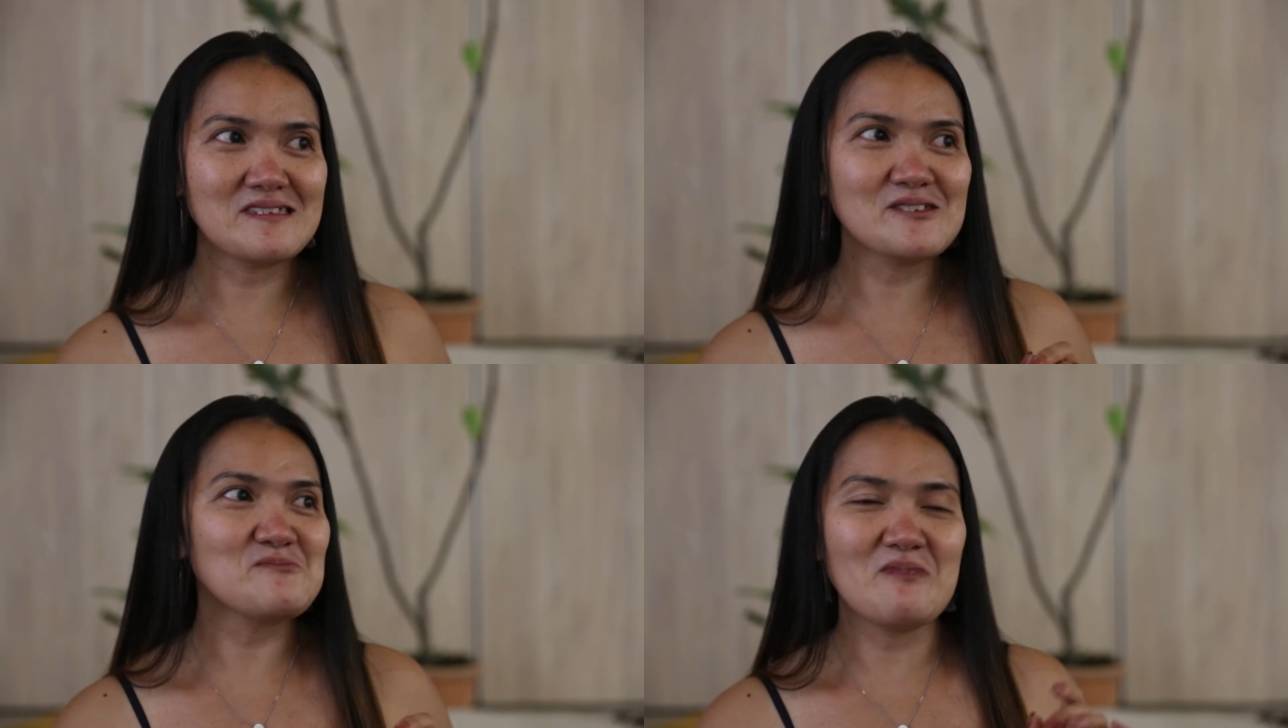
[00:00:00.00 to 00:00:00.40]

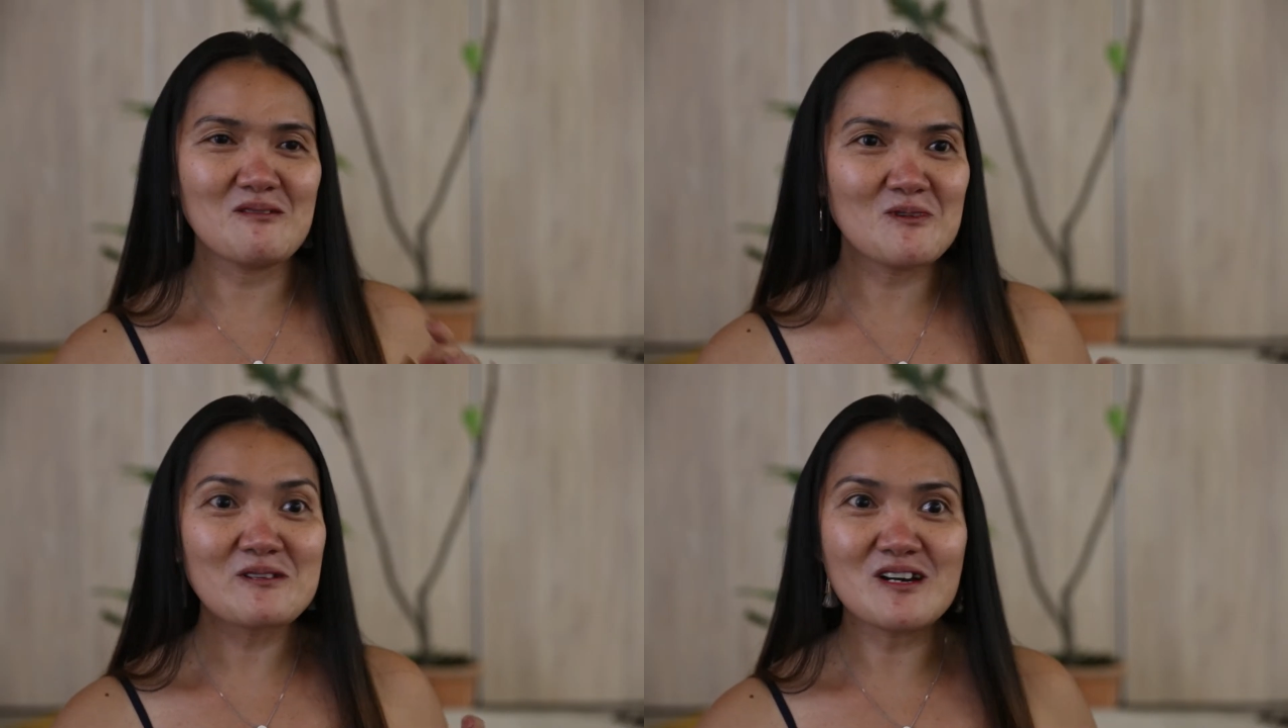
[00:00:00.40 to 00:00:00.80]
eat
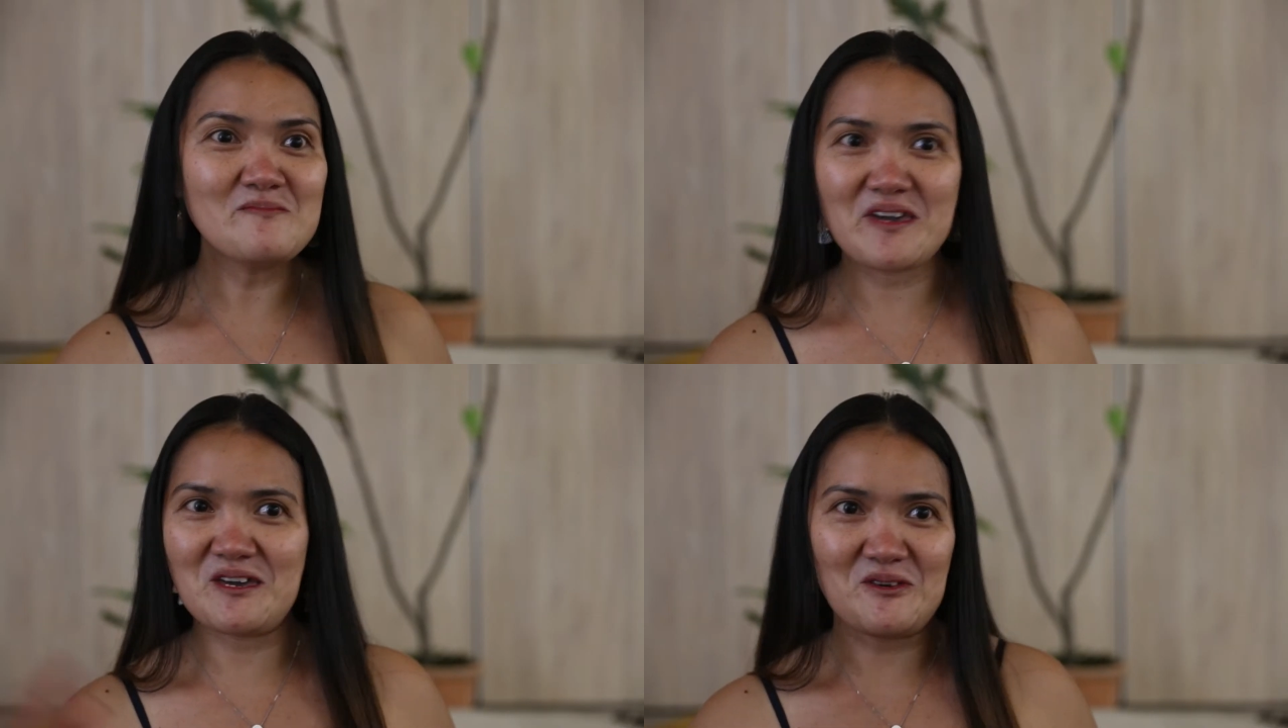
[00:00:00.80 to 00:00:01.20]

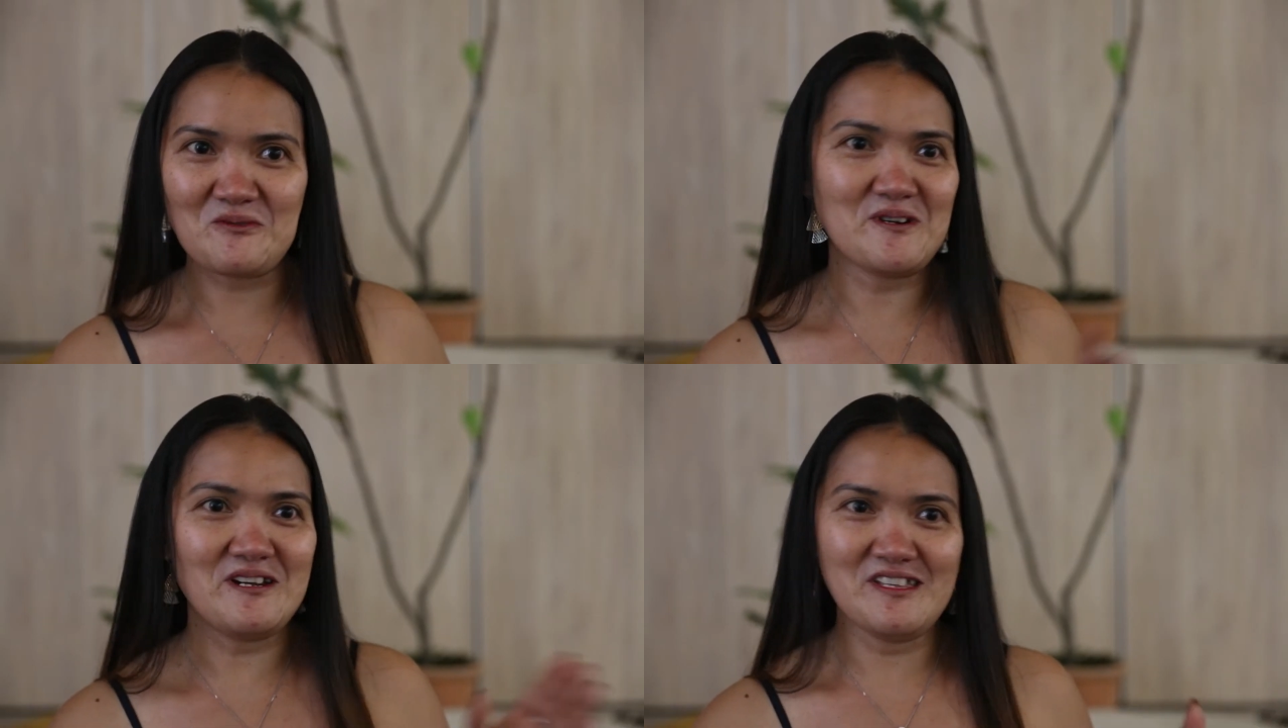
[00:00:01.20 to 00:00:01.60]
bubblegum
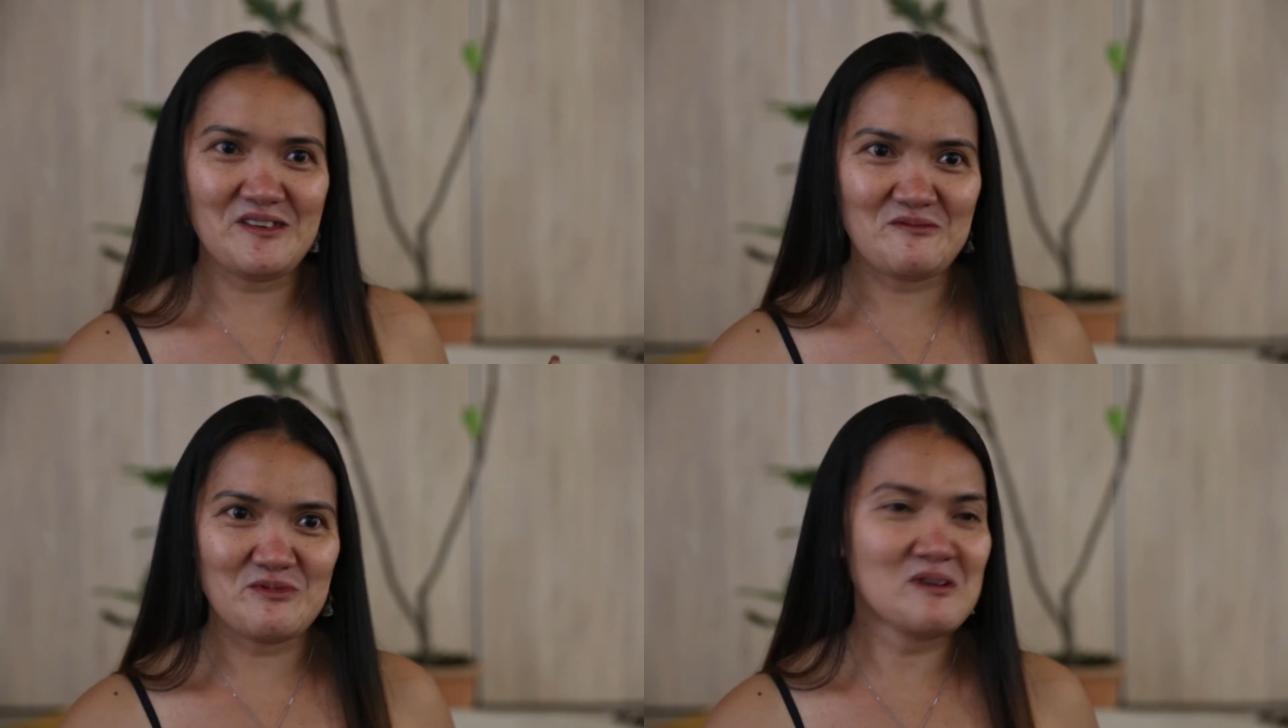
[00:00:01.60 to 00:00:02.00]
anywhere and
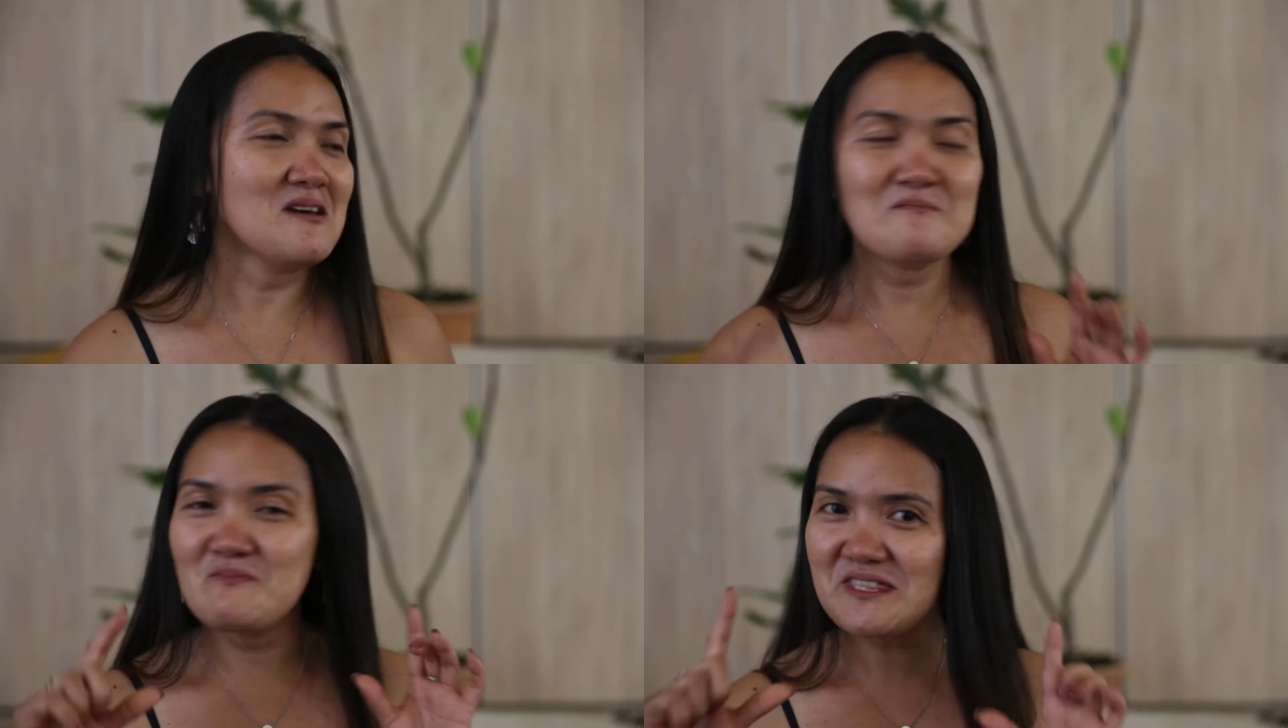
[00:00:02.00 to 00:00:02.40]
ever.
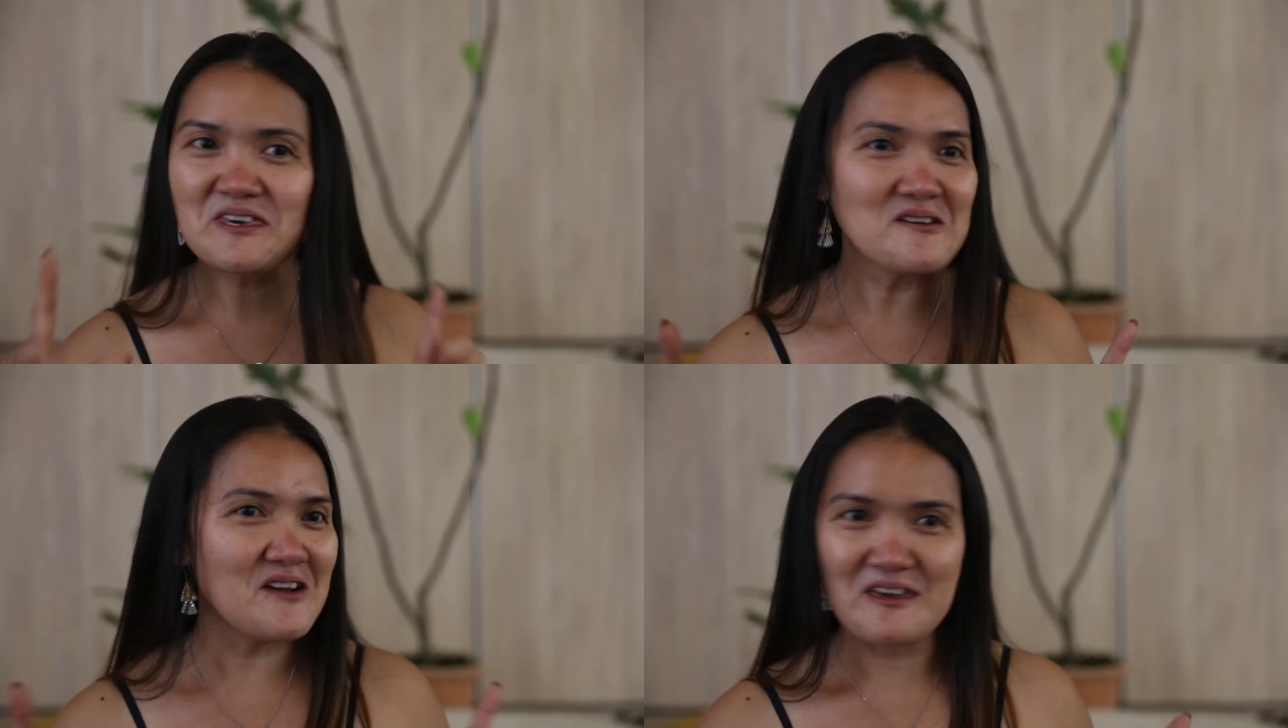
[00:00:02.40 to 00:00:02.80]
But
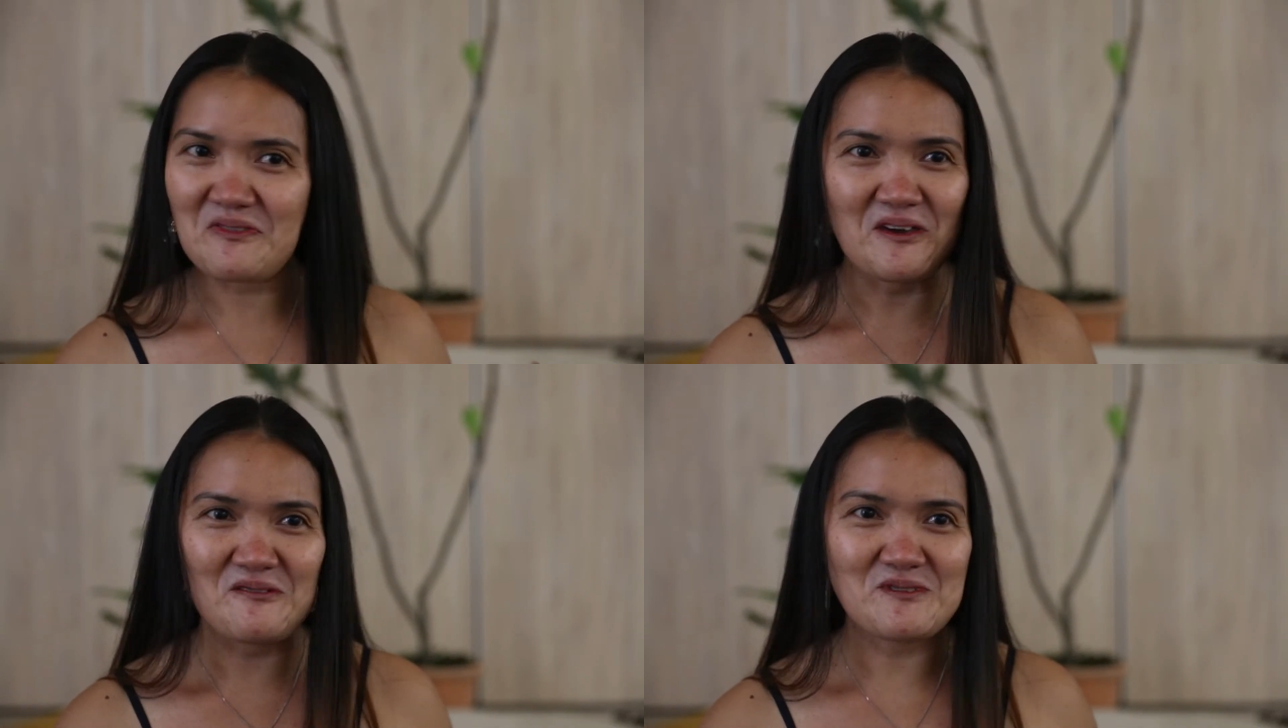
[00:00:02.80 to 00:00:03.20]
here, I
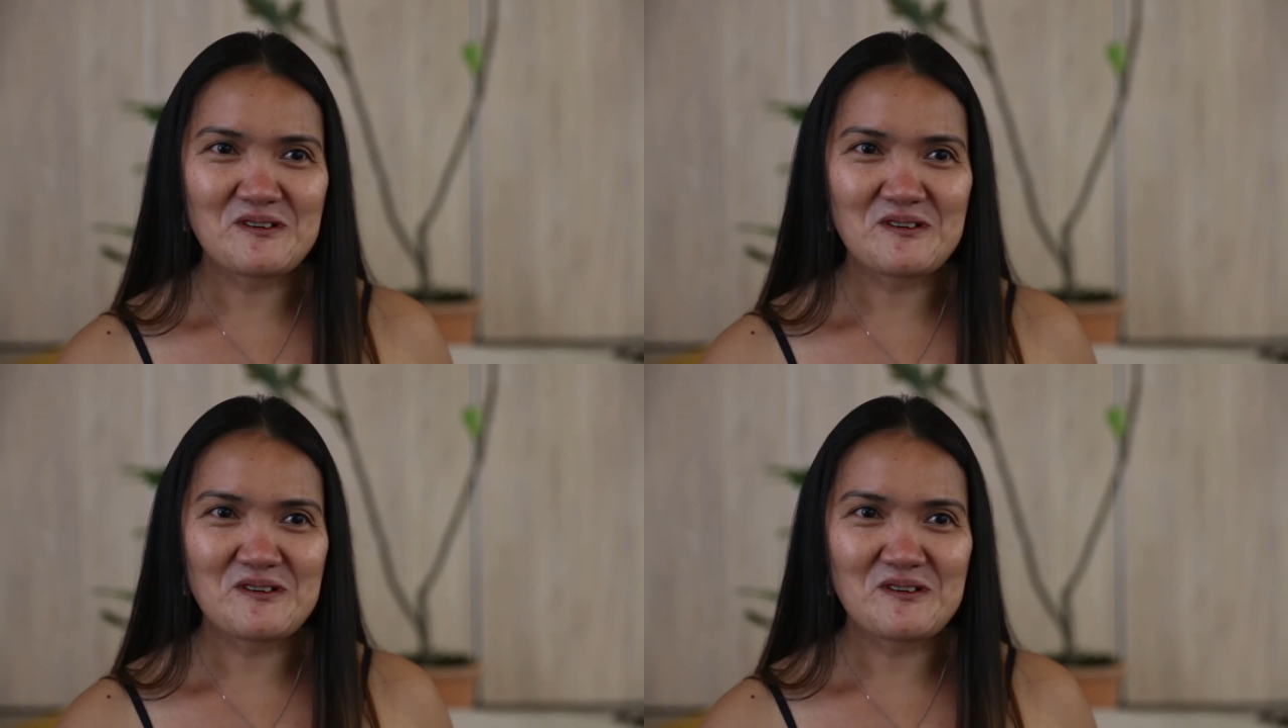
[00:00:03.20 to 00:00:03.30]
never